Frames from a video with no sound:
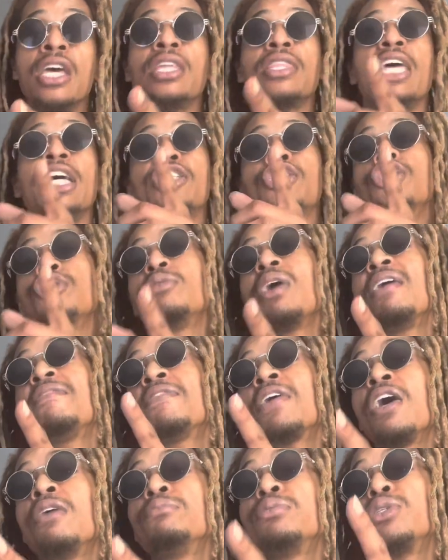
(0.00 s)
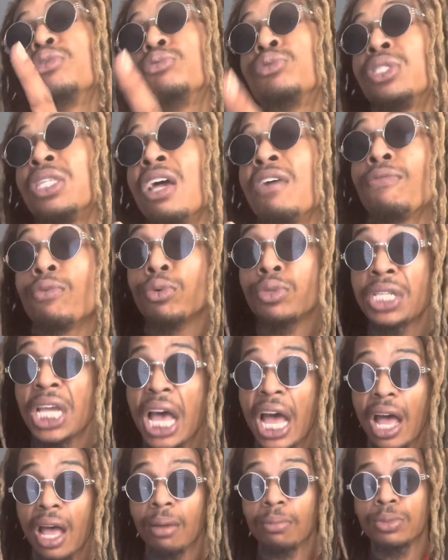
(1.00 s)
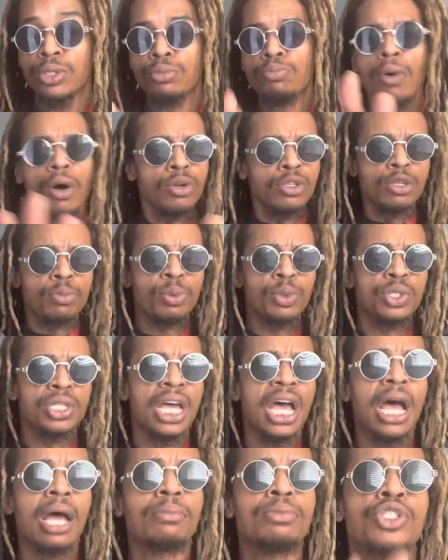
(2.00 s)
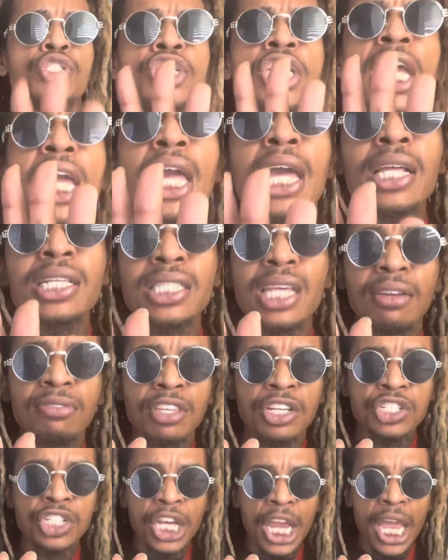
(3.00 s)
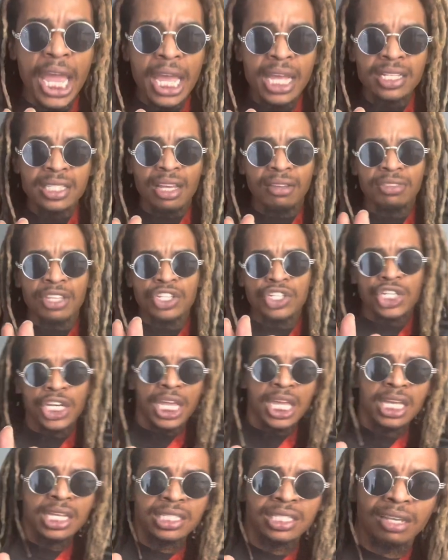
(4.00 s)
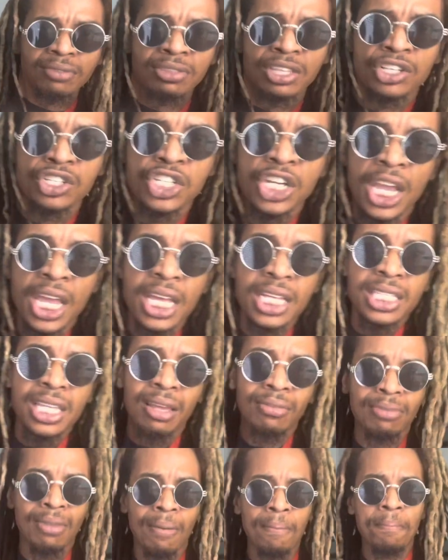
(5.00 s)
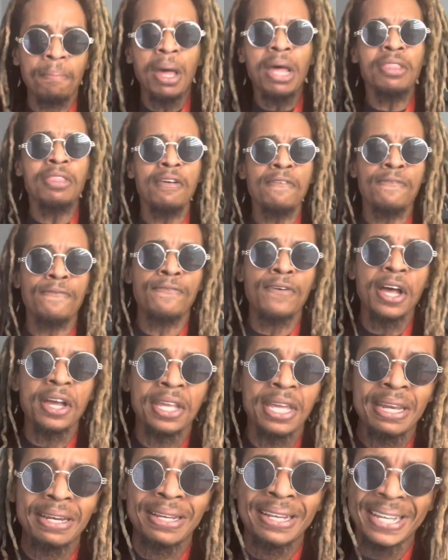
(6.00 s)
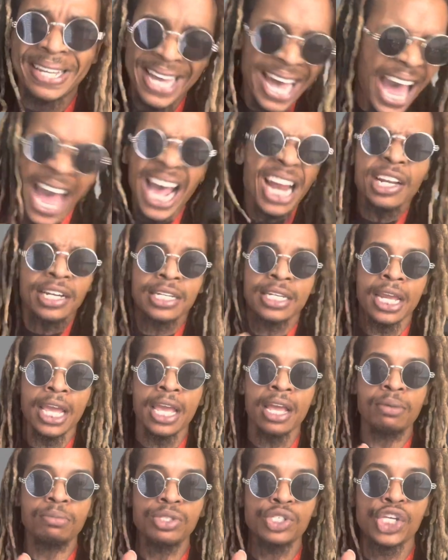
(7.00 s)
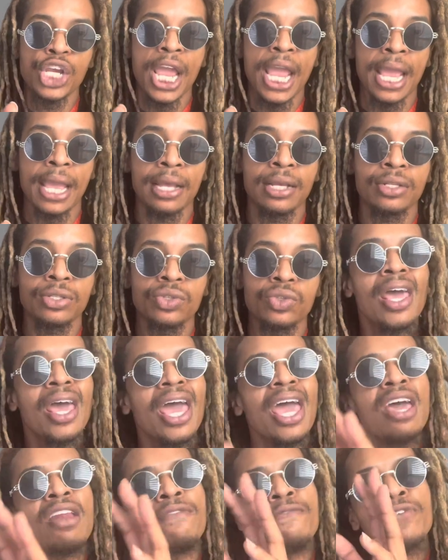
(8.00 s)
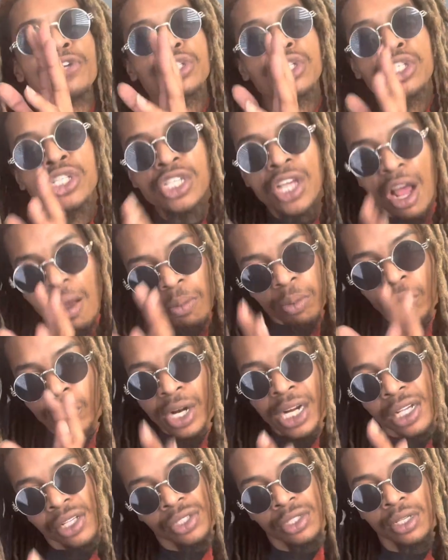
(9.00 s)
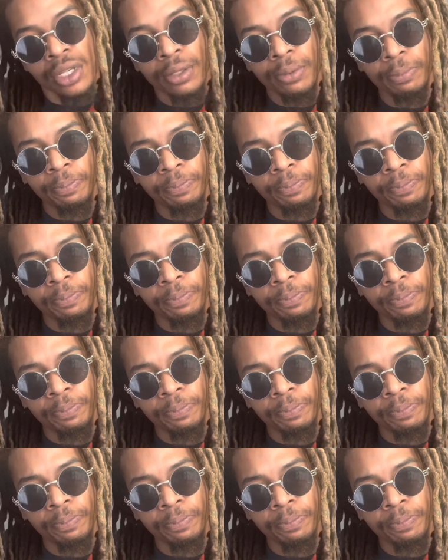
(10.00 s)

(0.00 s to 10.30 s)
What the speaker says: that you have come to several times, multiple times, chance after chance after chance after chance after motherfucking goddamn chance, and for some reason,